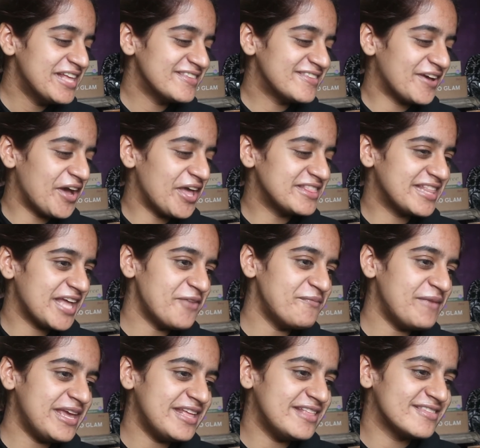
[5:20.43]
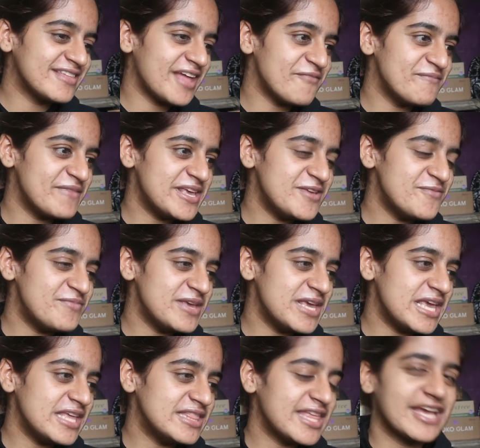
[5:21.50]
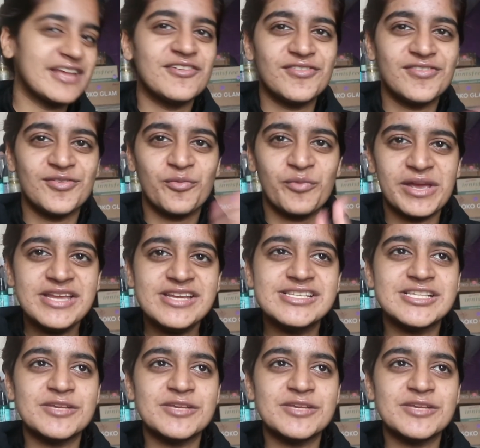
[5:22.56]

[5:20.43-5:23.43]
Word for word: So that means that maybe they're gonna switch.